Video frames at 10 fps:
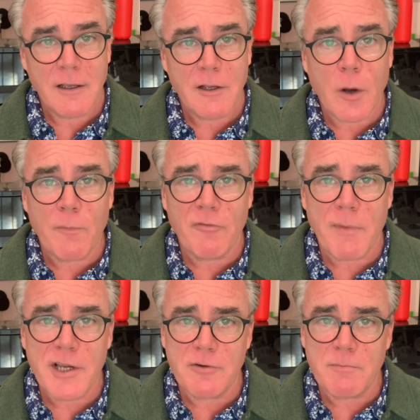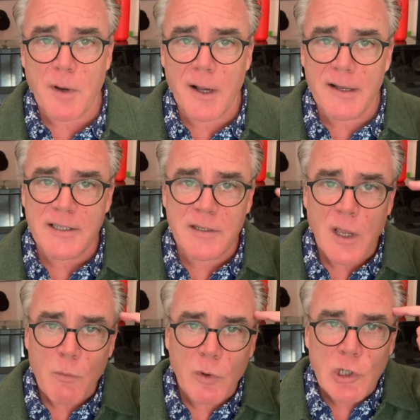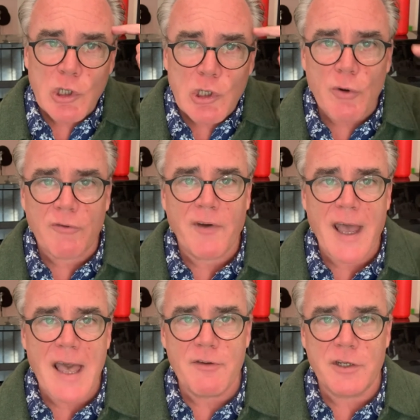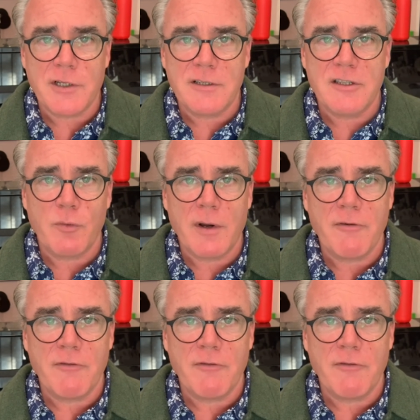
confirmation bias will look for evidence that we're a